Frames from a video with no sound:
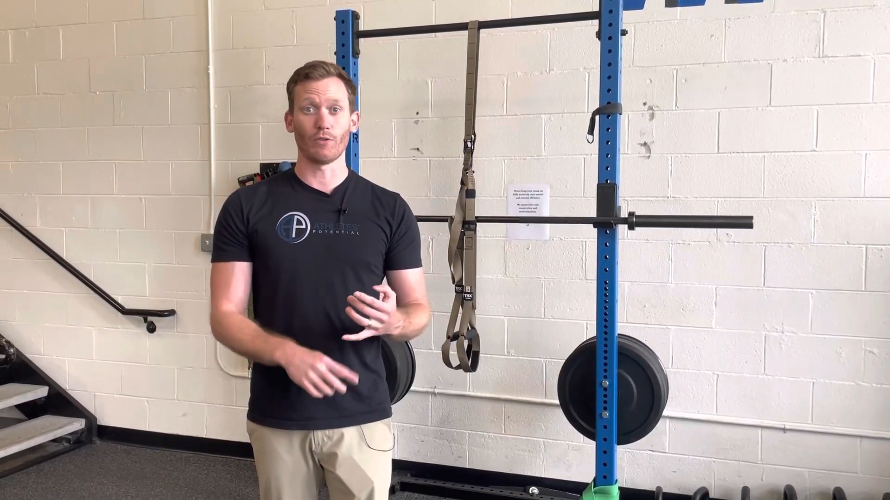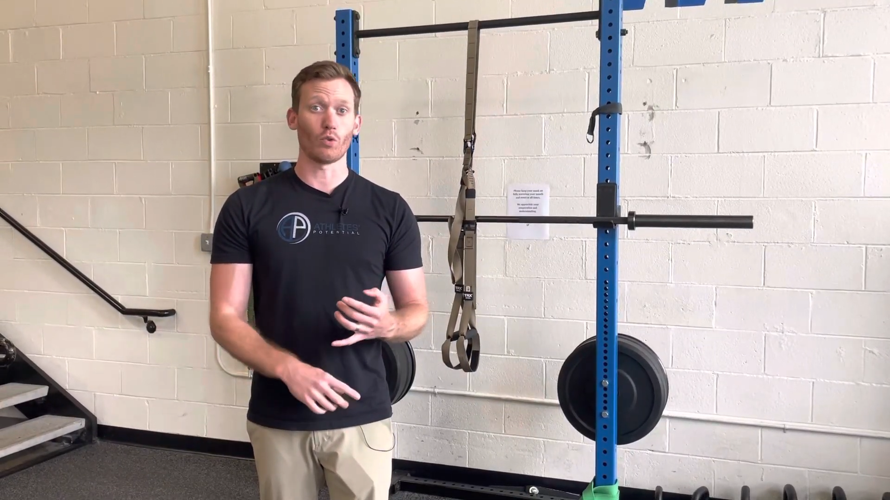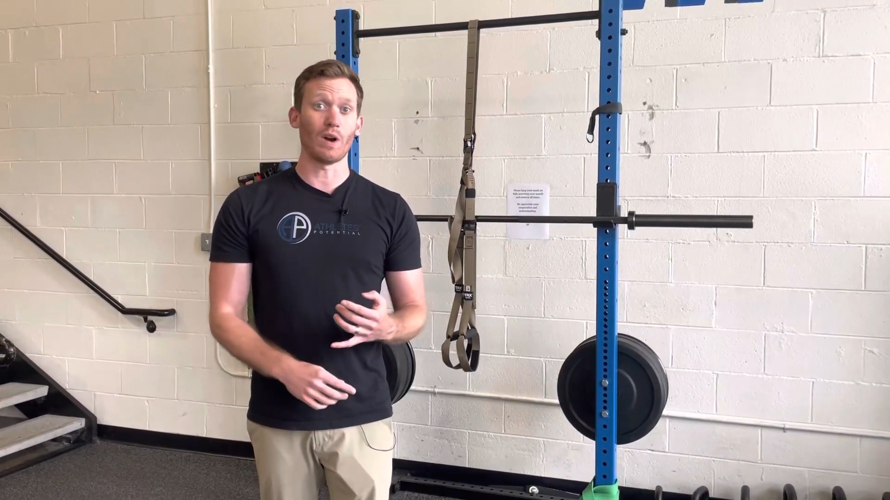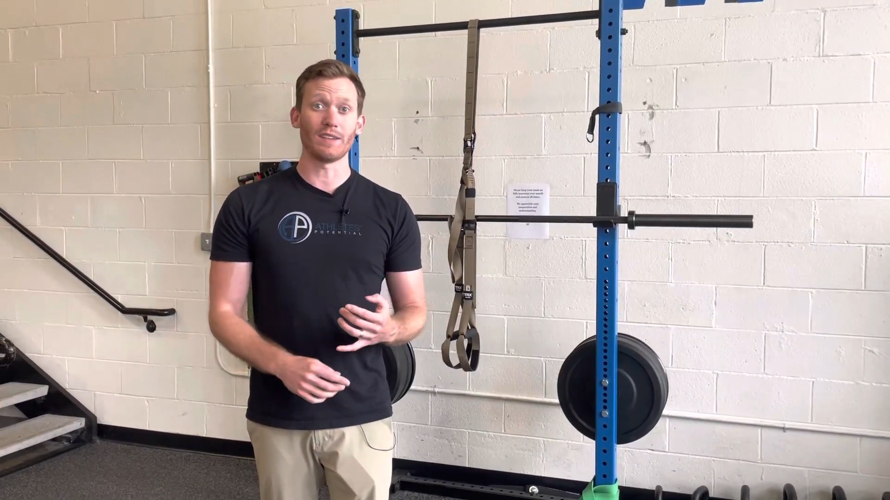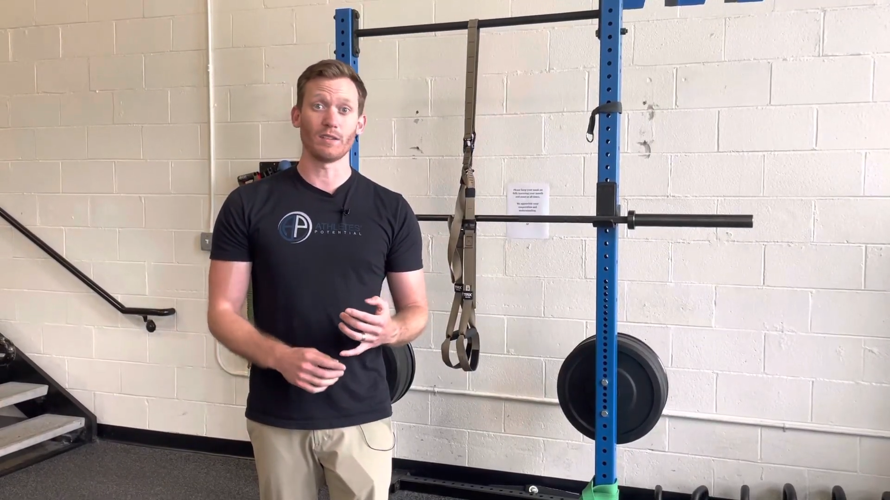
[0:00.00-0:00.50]
for
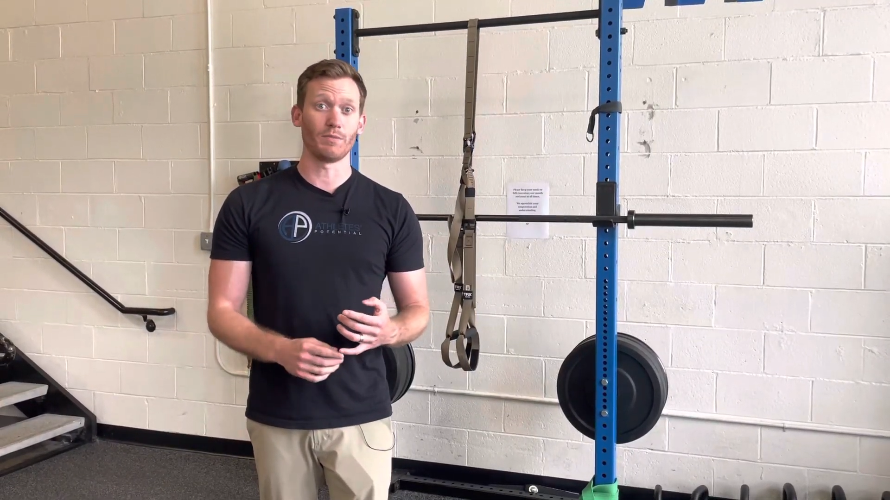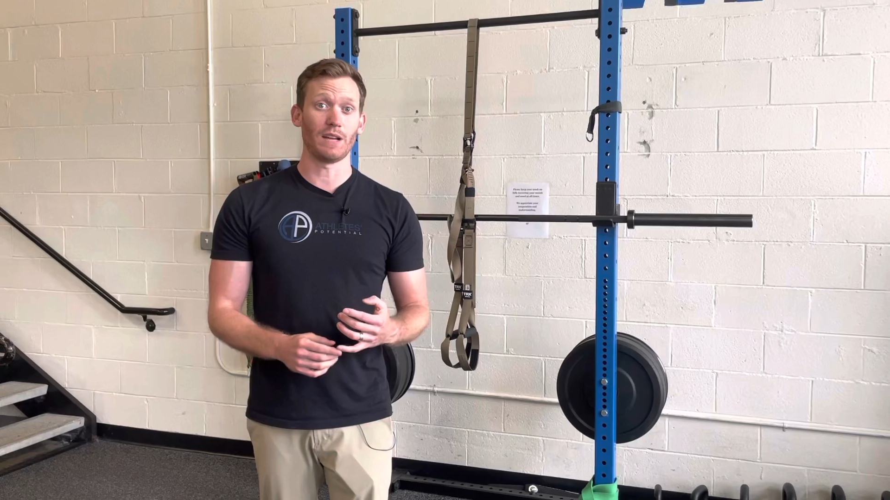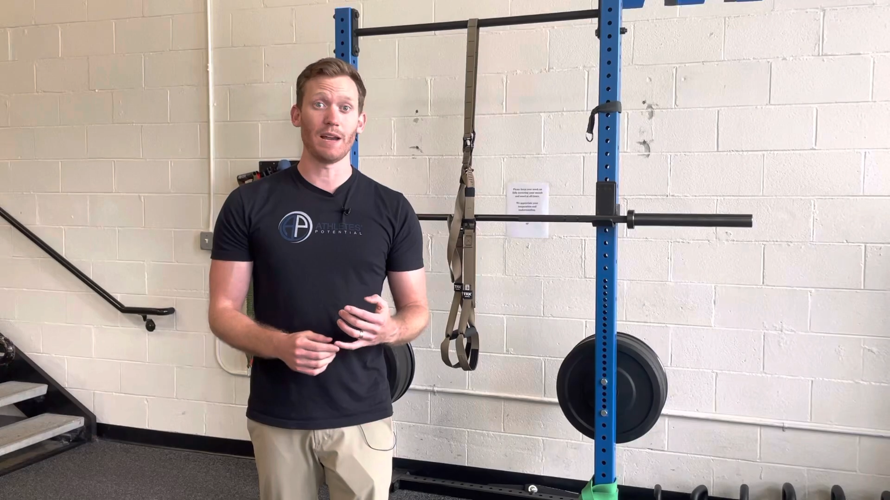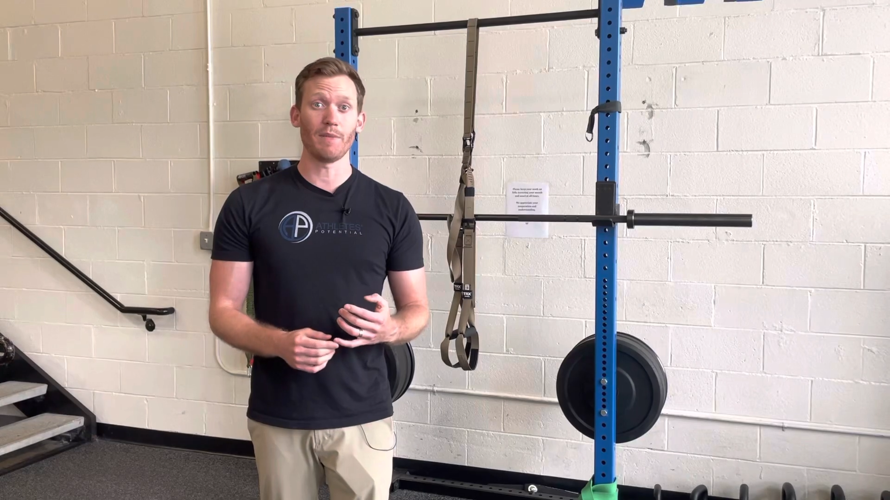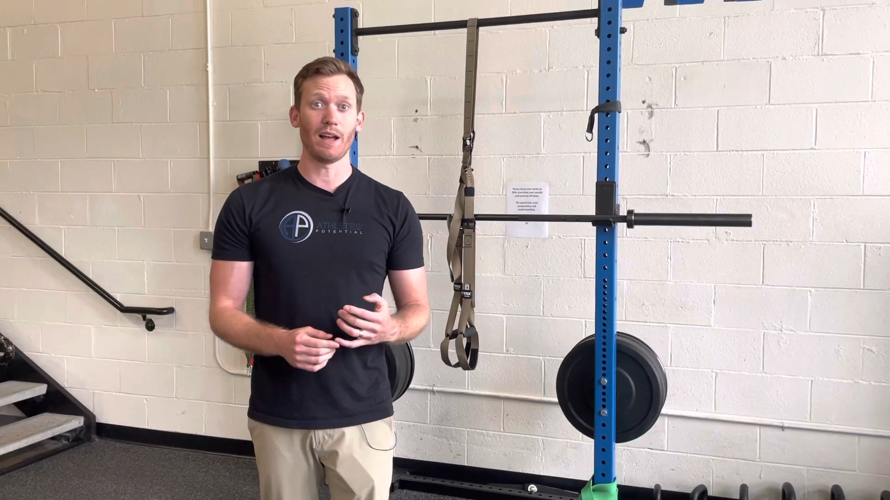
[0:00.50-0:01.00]
quite some
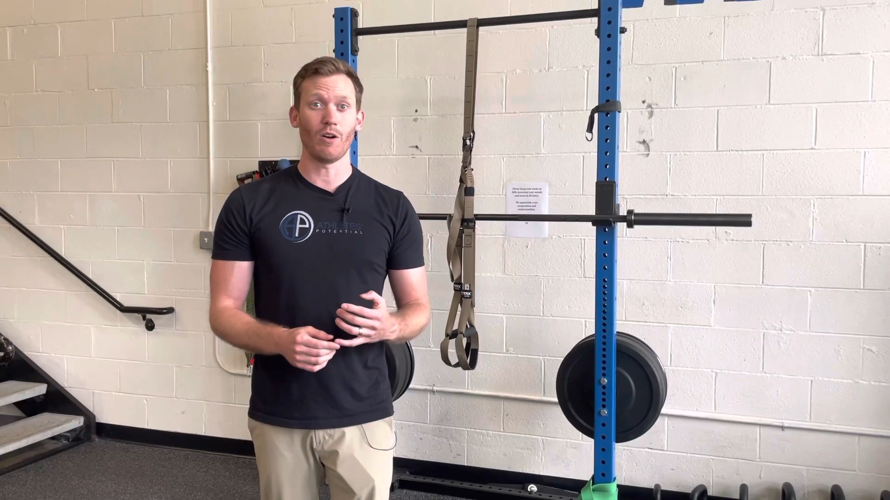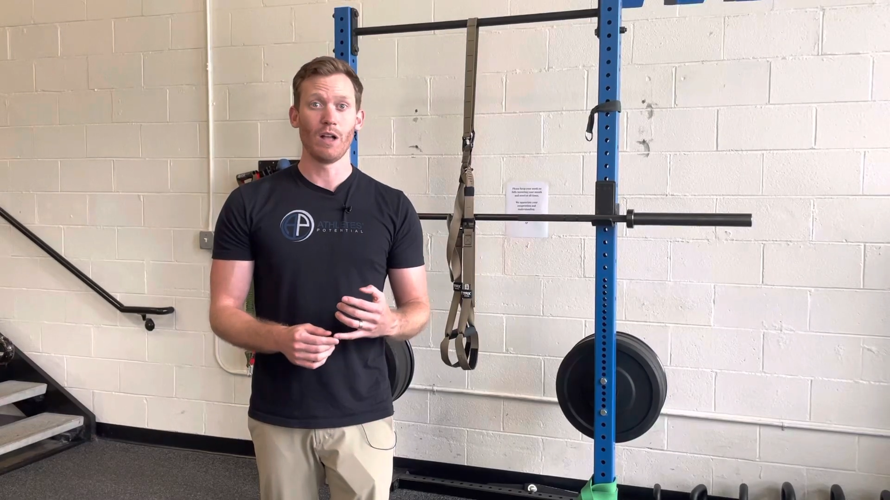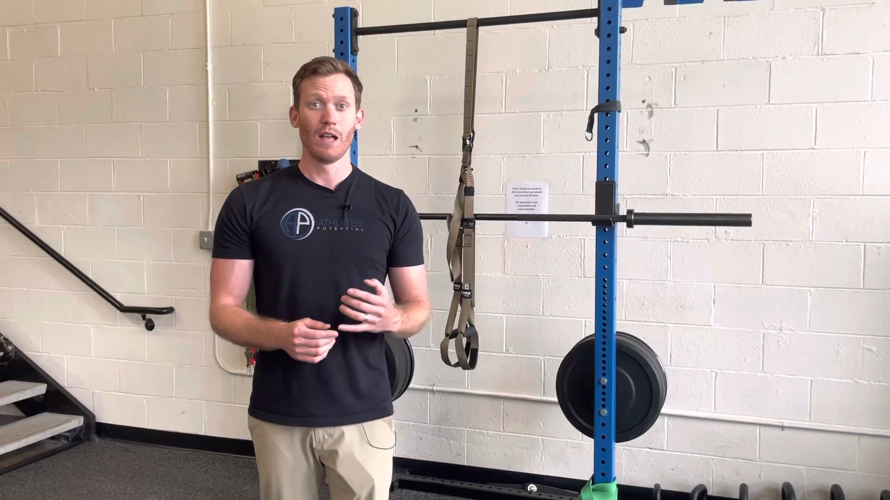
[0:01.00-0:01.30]
time now,